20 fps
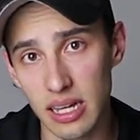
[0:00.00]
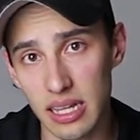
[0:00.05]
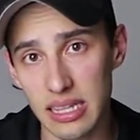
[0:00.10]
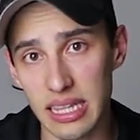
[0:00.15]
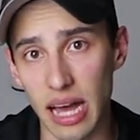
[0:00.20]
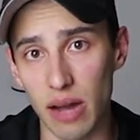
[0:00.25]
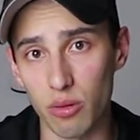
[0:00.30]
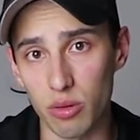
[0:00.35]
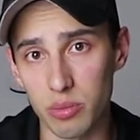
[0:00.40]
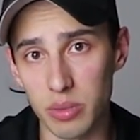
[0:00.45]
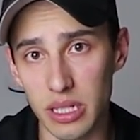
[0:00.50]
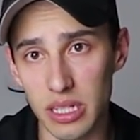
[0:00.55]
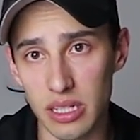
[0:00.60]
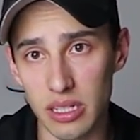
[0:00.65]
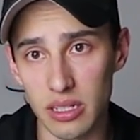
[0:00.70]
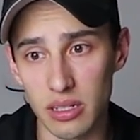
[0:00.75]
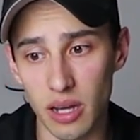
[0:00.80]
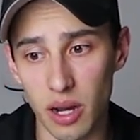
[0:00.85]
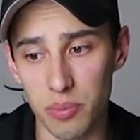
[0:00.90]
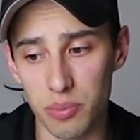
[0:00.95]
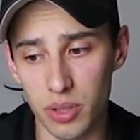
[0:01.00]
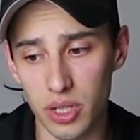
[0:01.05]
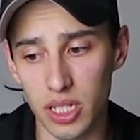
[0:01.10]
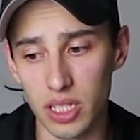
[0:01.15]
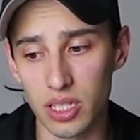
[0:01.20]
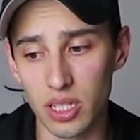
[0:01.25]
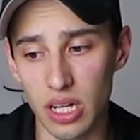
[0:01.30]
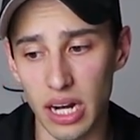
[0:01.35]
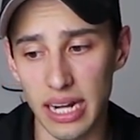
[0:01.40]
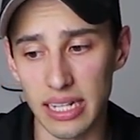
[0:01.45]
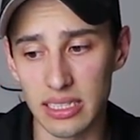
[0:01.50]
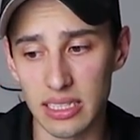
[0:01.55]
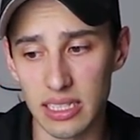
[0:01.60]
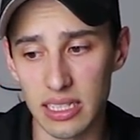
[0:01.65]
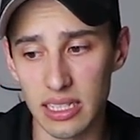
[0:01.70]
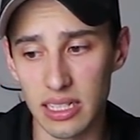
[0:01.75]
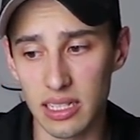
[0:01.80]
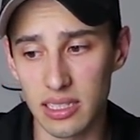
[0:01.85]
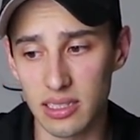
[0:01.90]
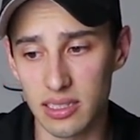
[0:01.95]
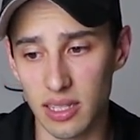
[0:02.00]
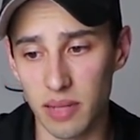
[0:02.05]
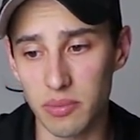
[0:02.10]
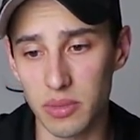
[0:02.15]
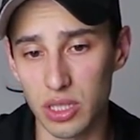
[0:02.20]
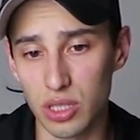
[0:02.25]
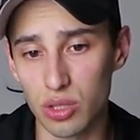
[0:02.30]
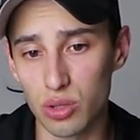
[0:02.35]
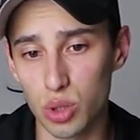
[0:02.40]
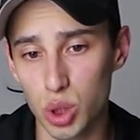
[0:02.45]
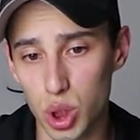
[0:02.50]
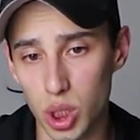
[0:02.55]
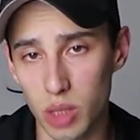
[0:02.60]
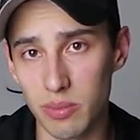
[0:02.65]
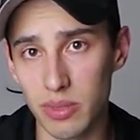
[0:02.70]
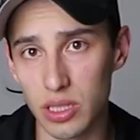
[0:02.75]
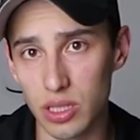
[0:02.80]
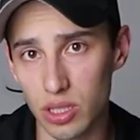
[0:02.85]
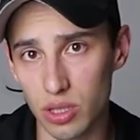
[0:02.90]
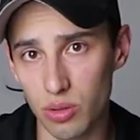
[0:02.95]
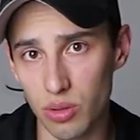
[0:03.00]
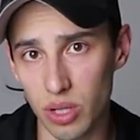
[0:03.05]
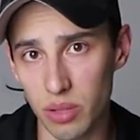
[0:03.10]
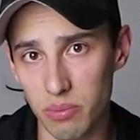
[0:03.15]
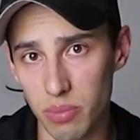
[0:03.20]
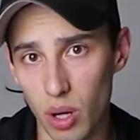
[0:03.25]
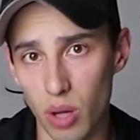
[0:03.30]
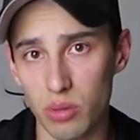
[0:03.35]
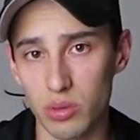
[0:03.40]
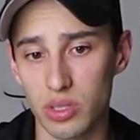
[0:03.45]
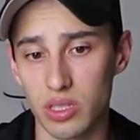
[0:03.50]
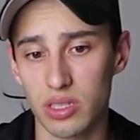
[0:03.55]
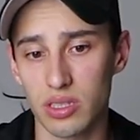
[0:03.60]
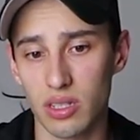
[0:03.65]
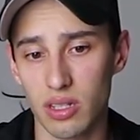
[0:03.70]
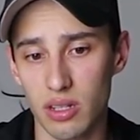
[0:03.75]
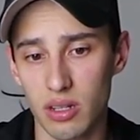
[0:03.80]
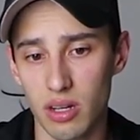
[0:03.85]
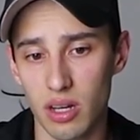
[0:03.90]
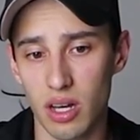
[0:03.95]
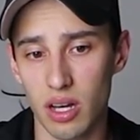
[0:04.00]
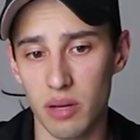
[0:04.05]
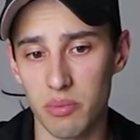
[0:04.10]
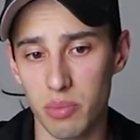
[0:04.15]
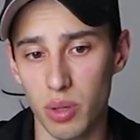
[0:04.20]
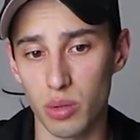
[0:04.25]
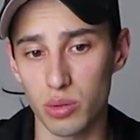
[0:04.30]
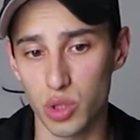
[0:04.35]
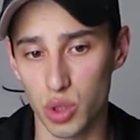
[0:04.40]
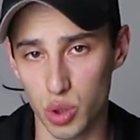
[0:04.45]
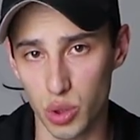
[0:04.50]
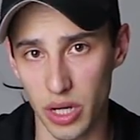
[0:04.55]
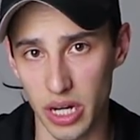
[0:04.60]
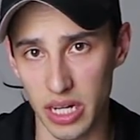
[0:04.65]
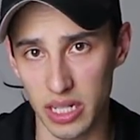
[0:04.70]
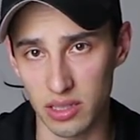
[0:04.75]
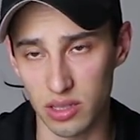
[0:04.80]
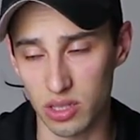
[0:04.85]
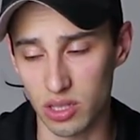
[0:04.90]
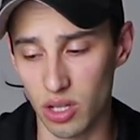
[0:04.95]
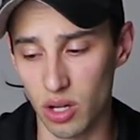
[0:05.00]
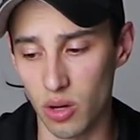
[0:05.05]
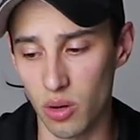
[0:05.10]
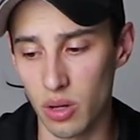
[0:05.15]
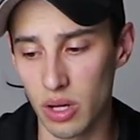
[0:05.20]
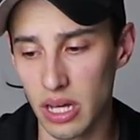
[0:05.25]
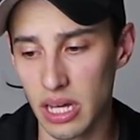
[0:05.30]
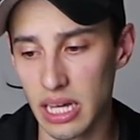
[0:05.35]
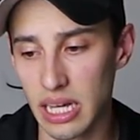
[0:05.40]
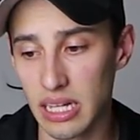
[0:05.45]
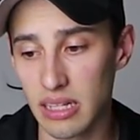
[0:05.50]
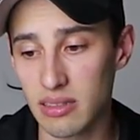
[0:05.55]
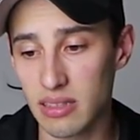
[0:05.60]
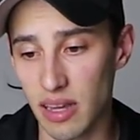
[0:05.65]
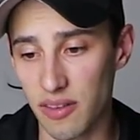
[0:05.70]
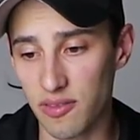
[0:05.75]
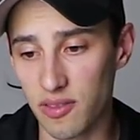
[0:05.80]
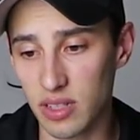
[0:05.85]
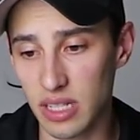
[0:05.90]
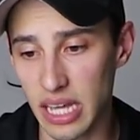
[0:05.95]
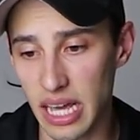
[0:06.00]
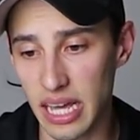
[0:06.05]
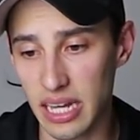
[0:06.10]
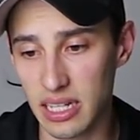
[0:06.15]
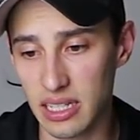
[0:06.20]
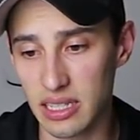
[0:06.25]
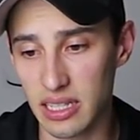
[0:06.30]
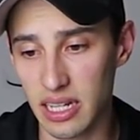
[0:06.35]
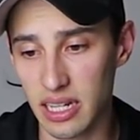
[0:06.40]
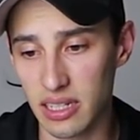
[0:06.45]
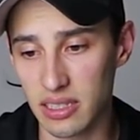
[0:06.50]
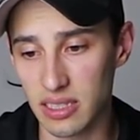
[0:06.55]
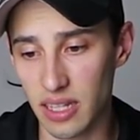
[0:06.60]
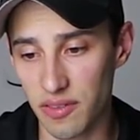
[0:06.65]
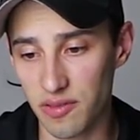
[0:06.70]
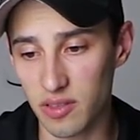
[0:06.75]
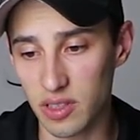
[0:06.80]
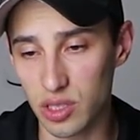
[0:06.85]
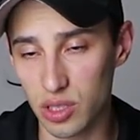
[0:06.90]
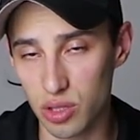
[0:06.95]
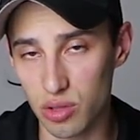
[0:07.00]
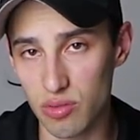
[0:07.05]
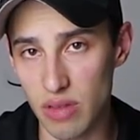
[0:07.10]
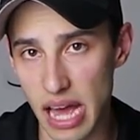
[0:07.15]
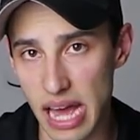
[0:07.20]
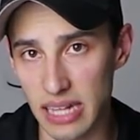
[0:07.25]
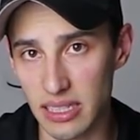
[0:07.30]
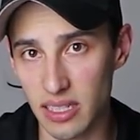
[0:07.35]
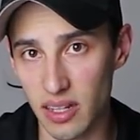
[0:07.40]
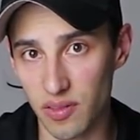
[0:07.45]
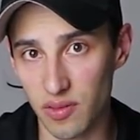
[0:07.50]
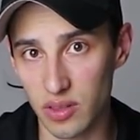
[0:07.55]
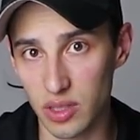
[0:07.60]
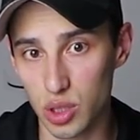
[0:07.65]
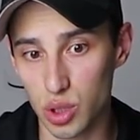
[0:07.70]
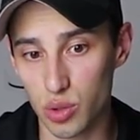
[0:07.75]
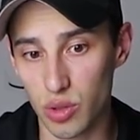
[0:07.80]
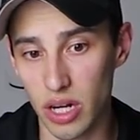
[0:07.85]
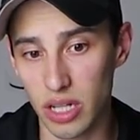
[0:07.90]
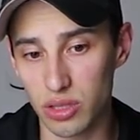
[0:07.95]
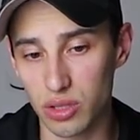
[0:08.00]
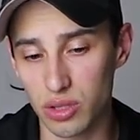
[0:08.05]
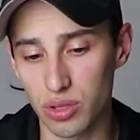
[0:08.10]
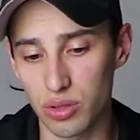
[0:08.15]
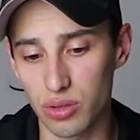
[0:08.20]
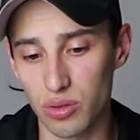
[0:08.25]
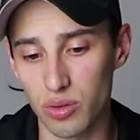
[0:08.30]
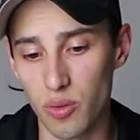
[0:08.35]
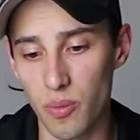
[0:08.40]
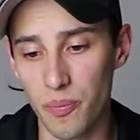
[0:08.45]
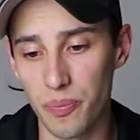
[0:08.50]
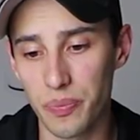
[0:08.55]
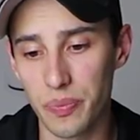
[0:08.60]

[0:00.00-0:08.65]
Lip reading: that would be a pretty good idea, something you should be doing post training. So definitely head in there, definitely do that. Definitely try to